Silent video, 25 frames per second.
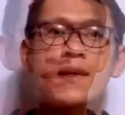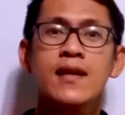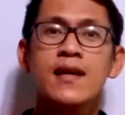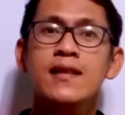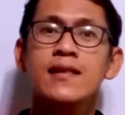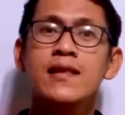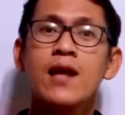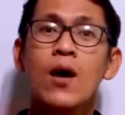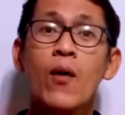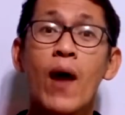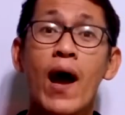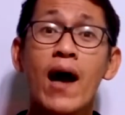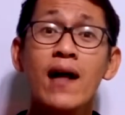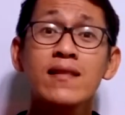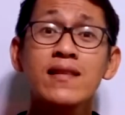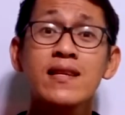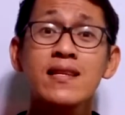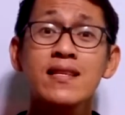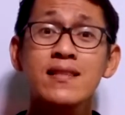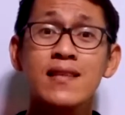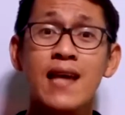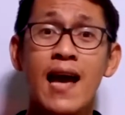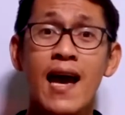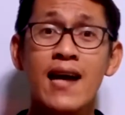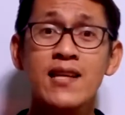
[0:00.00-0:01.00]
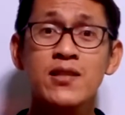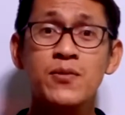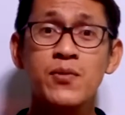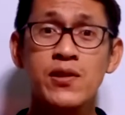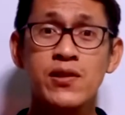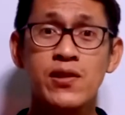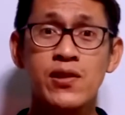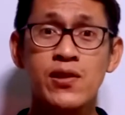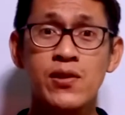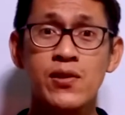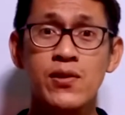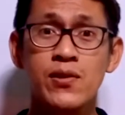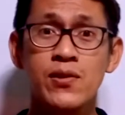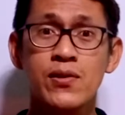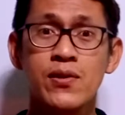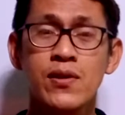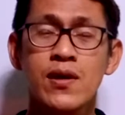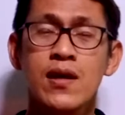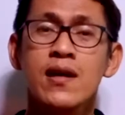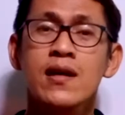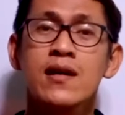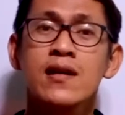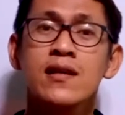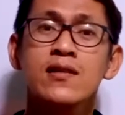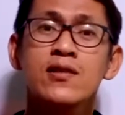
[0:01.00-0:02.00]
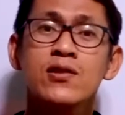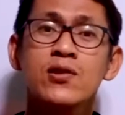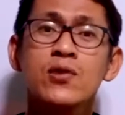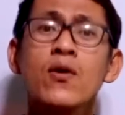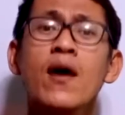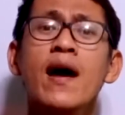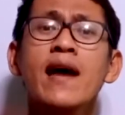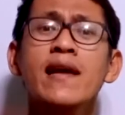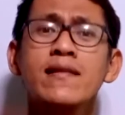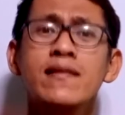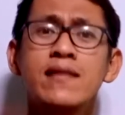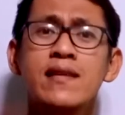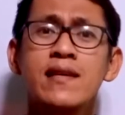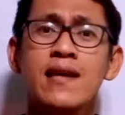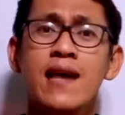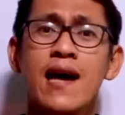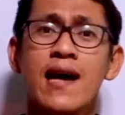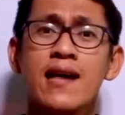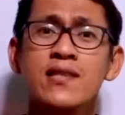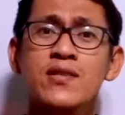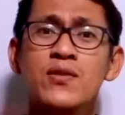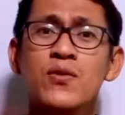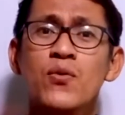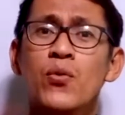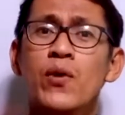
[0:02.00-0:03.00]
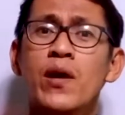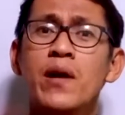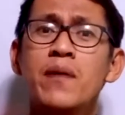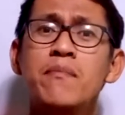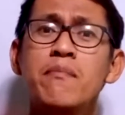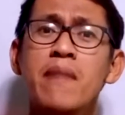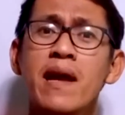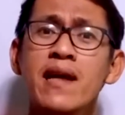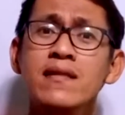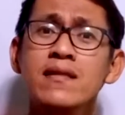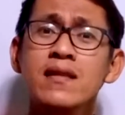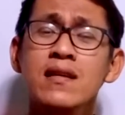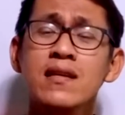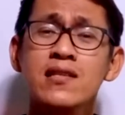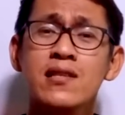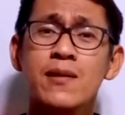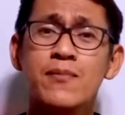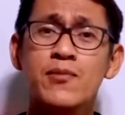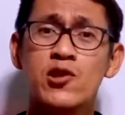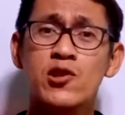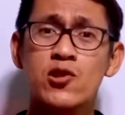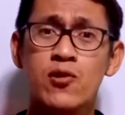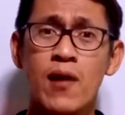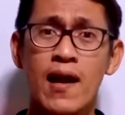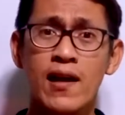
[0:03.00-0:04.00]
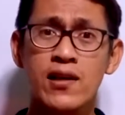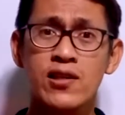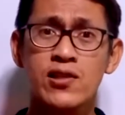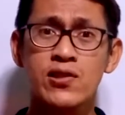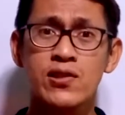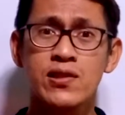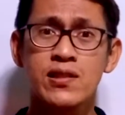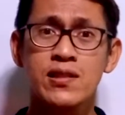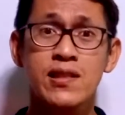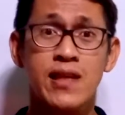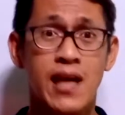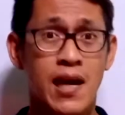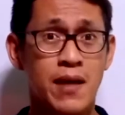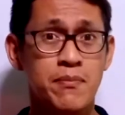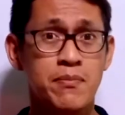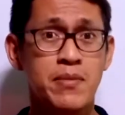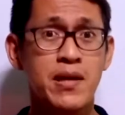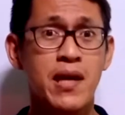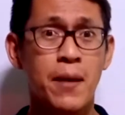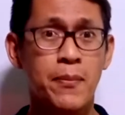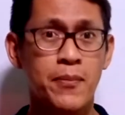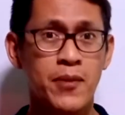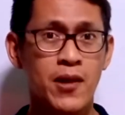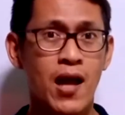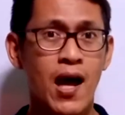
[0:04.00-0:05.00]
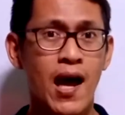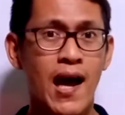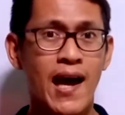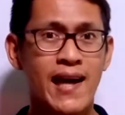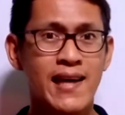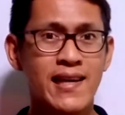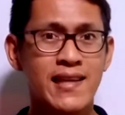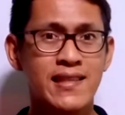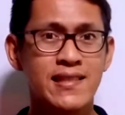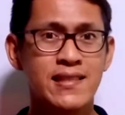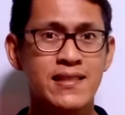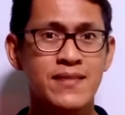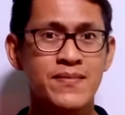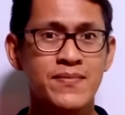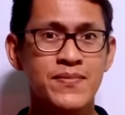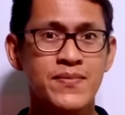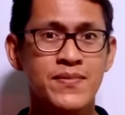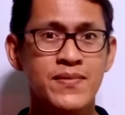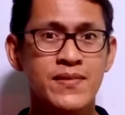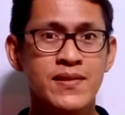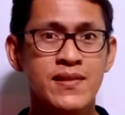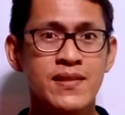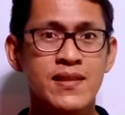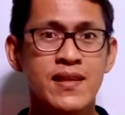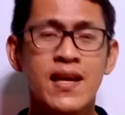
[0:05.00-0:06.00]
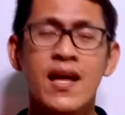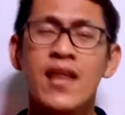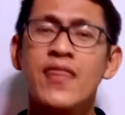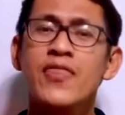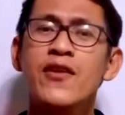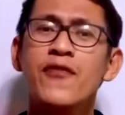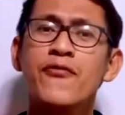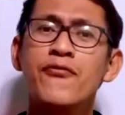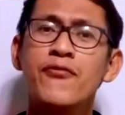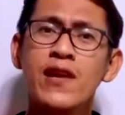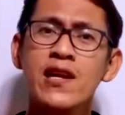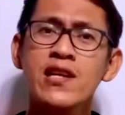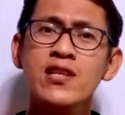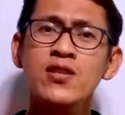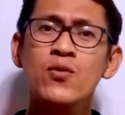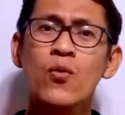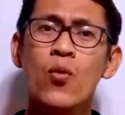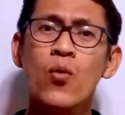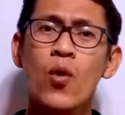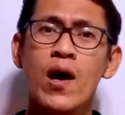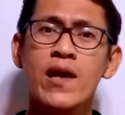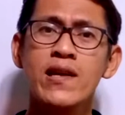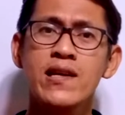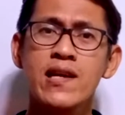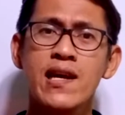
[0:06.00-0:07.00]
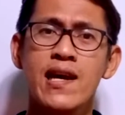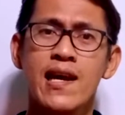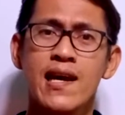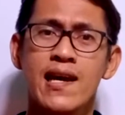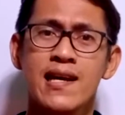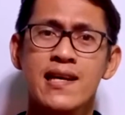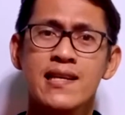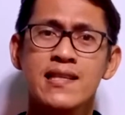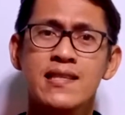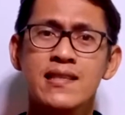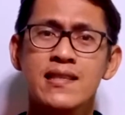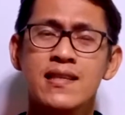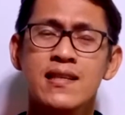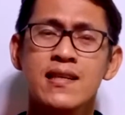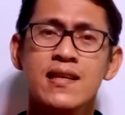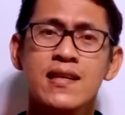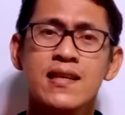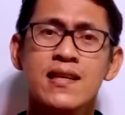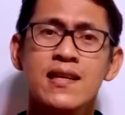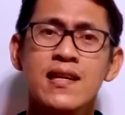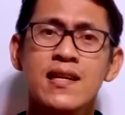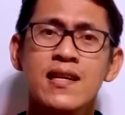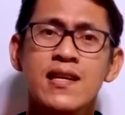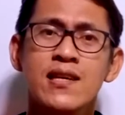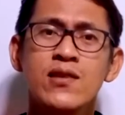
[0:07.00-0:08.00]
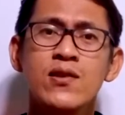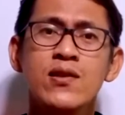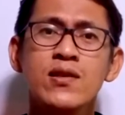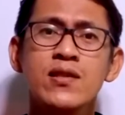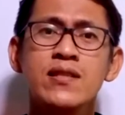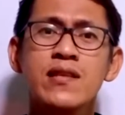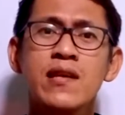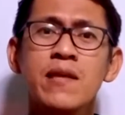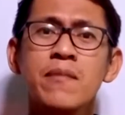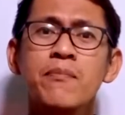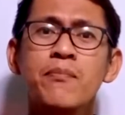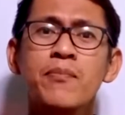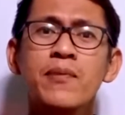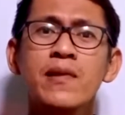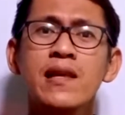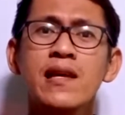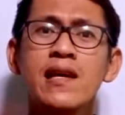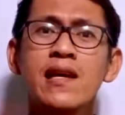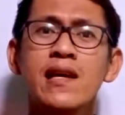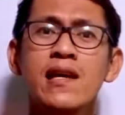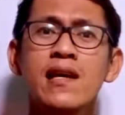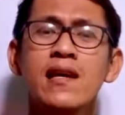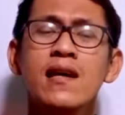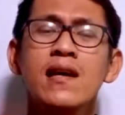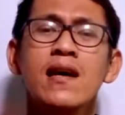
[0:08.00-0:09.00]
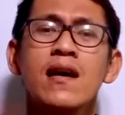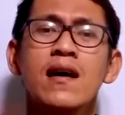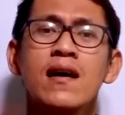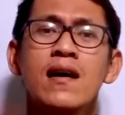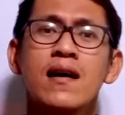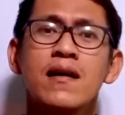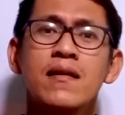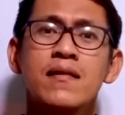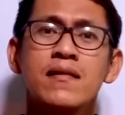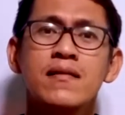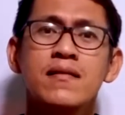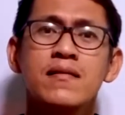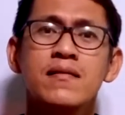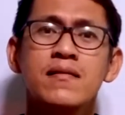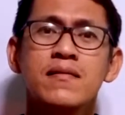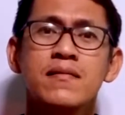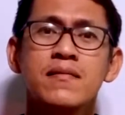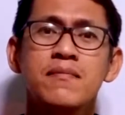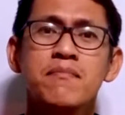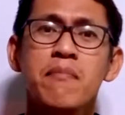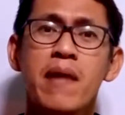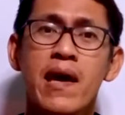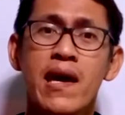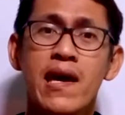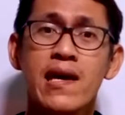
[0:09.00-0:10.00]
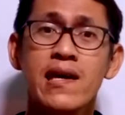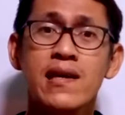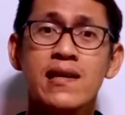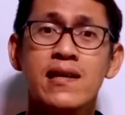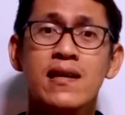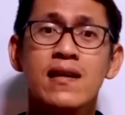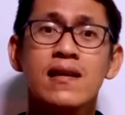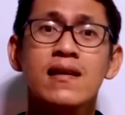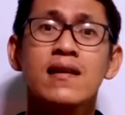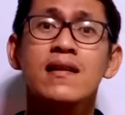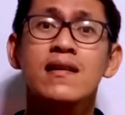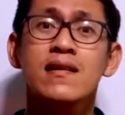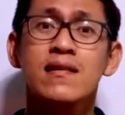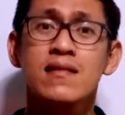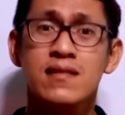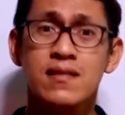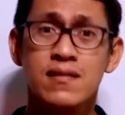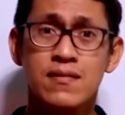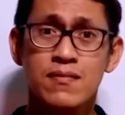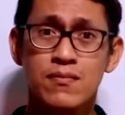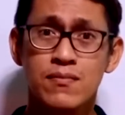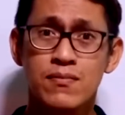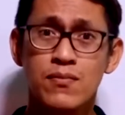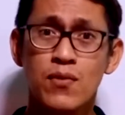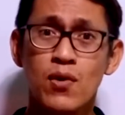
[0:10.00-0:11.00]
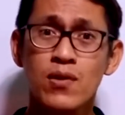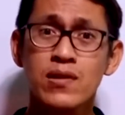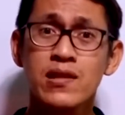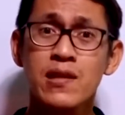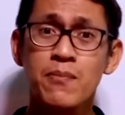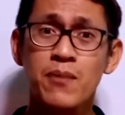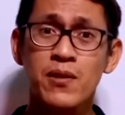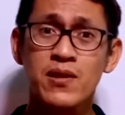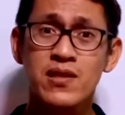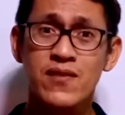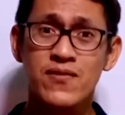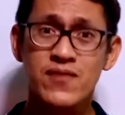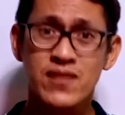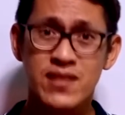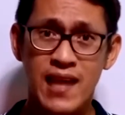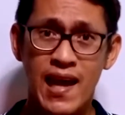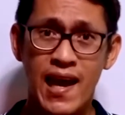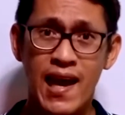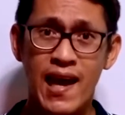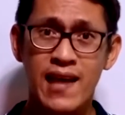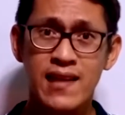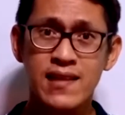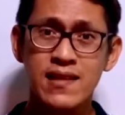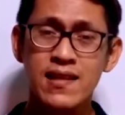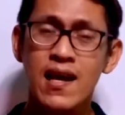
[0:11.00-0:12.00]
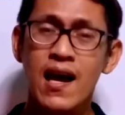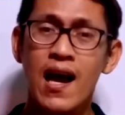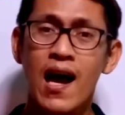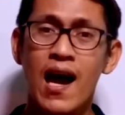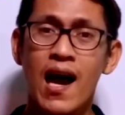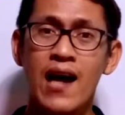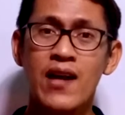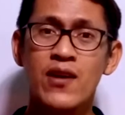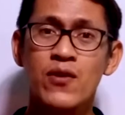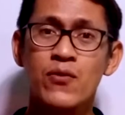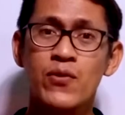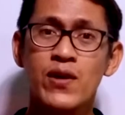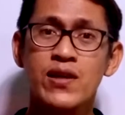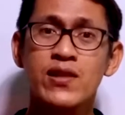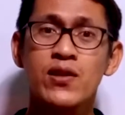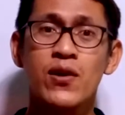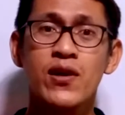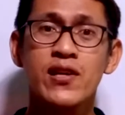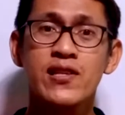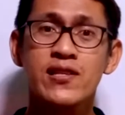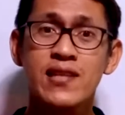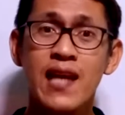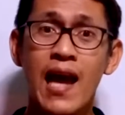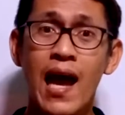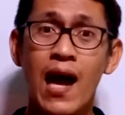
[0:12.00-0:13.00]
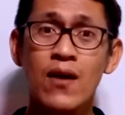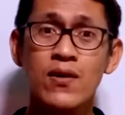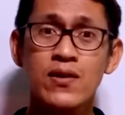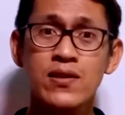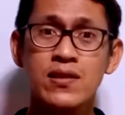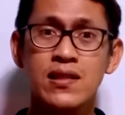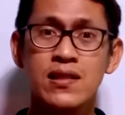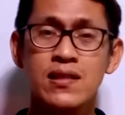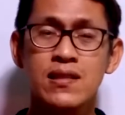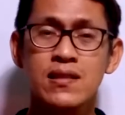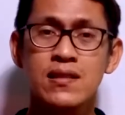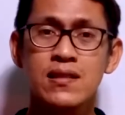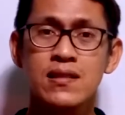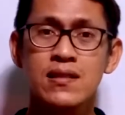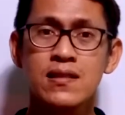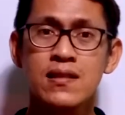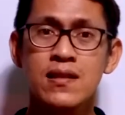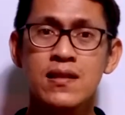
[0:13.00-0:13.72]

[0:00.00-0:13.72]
Now, I'll discuss with you two ideas where mental subtraction can be applied. The first one is you simply make multiples of 10, 100, or 1000.